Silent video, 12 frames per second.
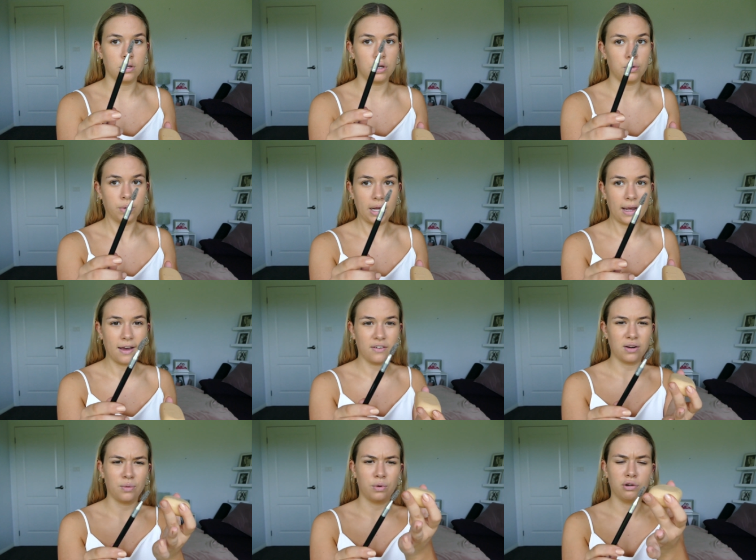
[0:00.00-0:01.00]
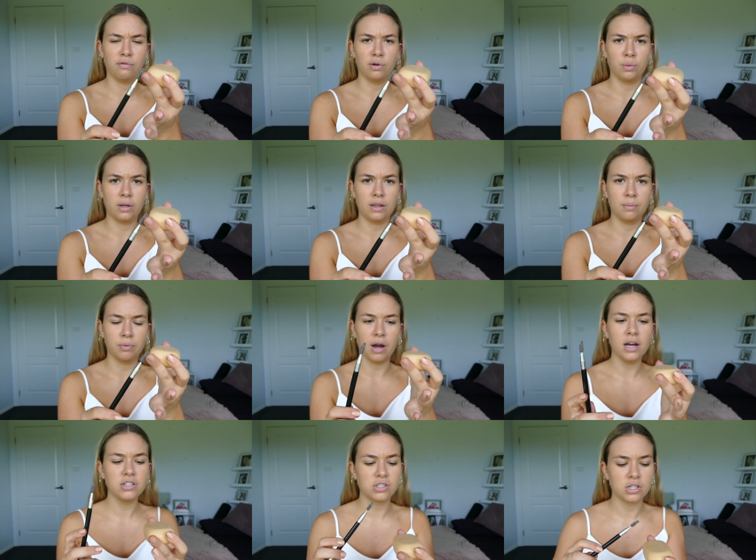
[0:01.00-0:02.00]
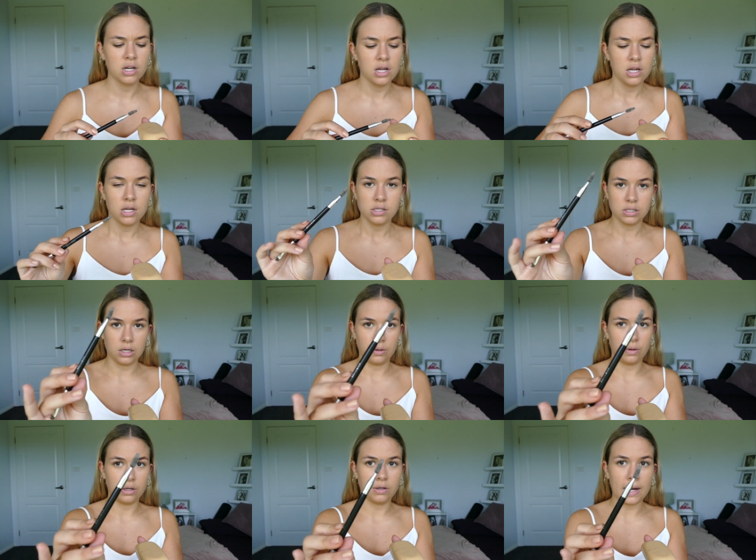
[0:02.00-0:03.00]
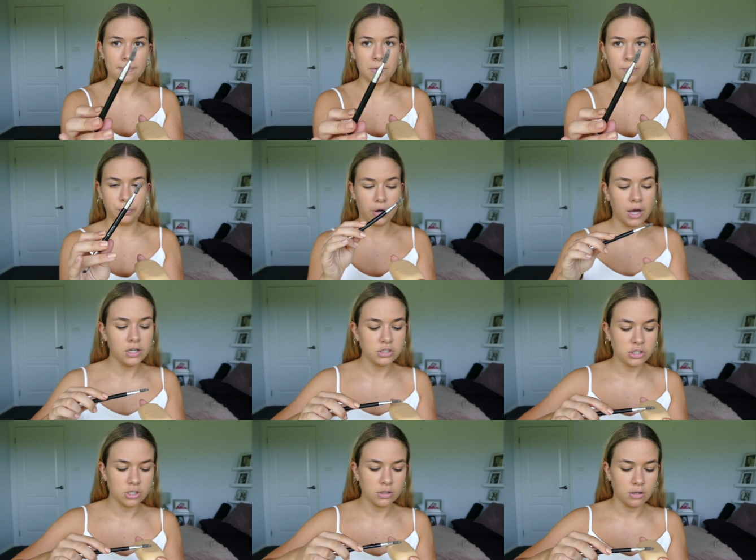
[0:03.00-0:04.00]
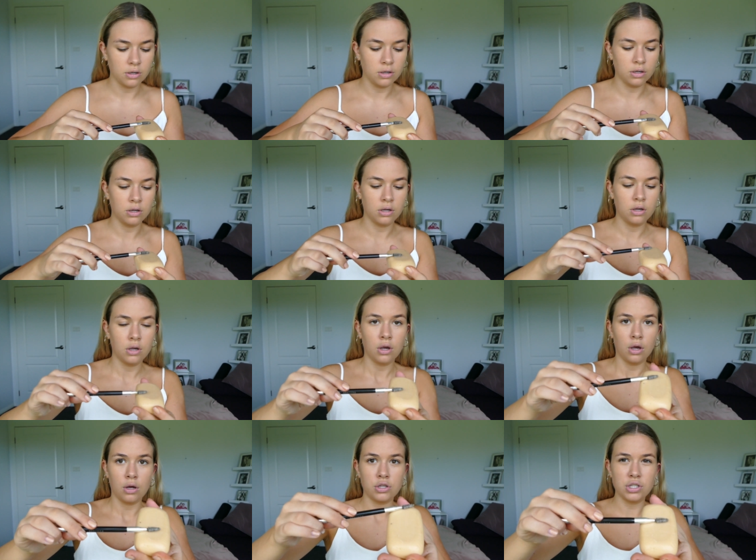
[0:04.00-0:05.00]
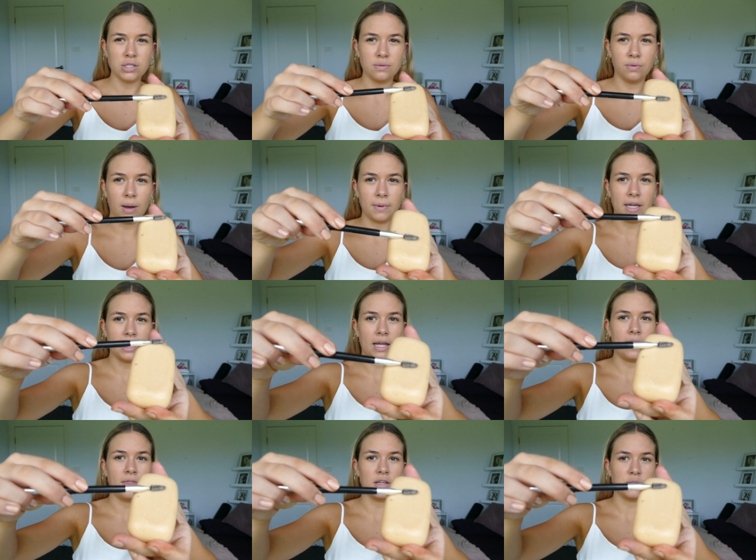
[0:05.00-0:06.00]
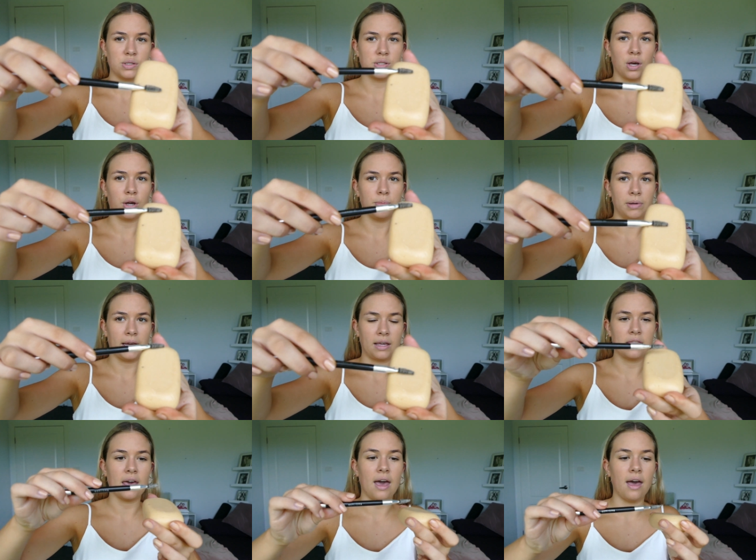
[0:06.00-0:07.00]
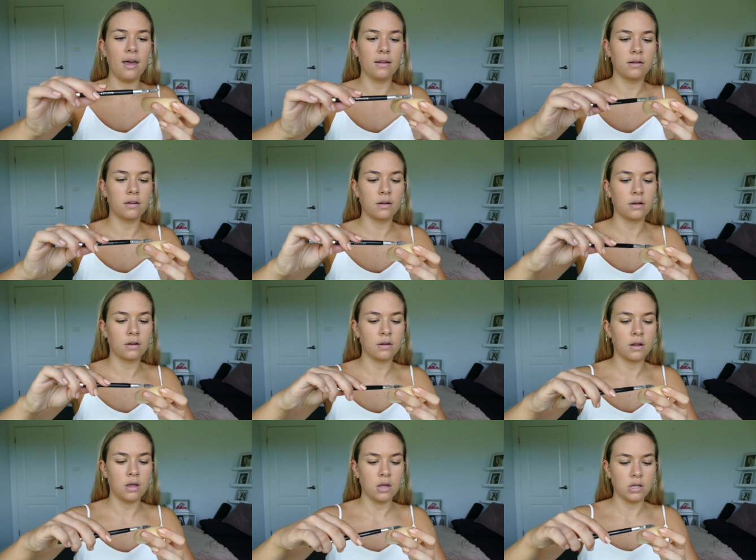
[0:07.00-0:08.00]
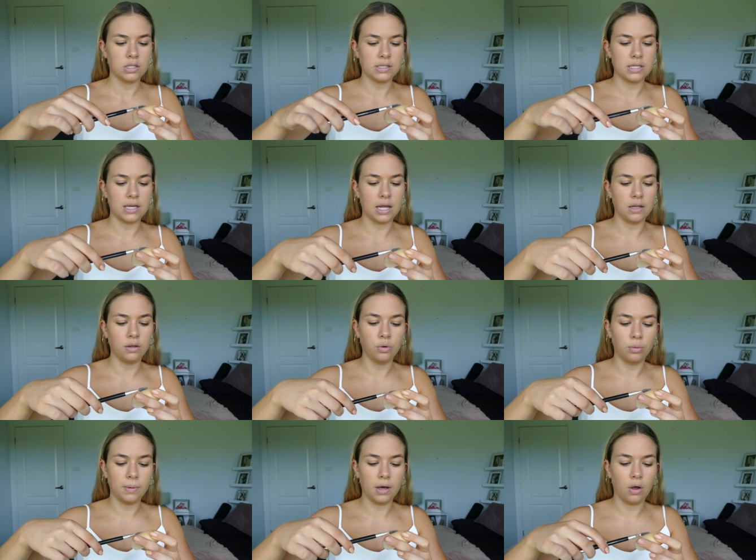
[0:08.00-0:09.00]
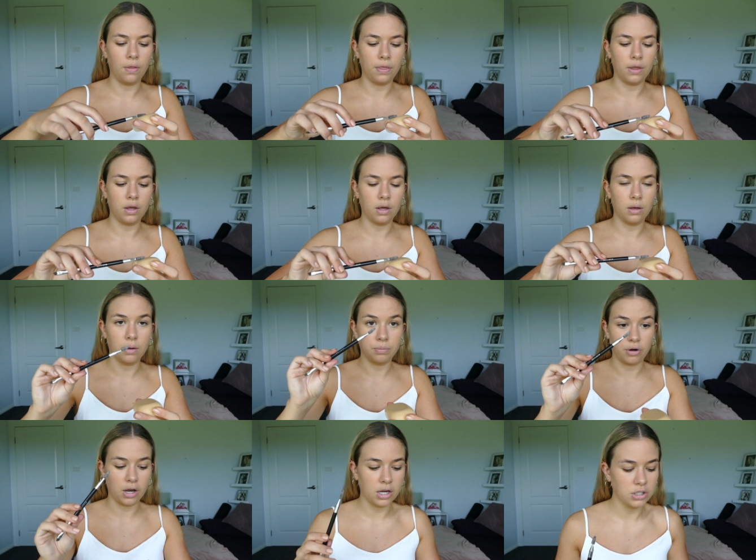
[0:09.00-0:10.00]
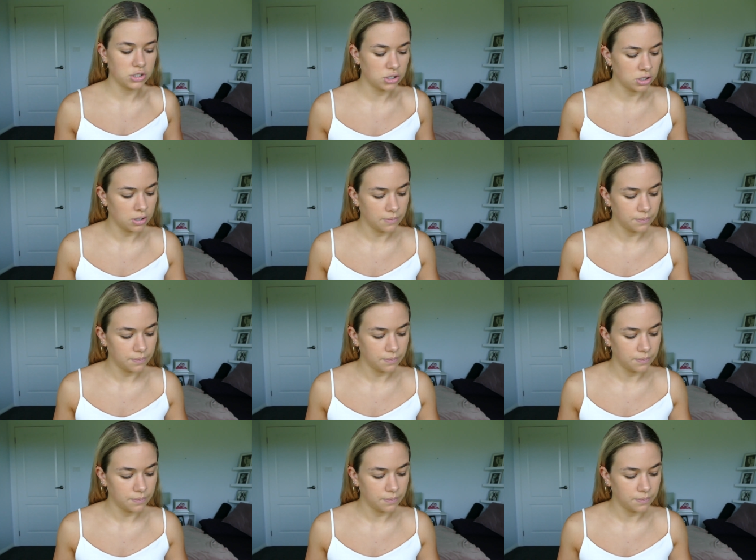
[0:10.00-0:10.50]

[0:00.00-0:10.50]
new one I have, I don't want to ruin the brush. So grab the brush, just rubbing it in the soap like that, just to get a little bit on the brush.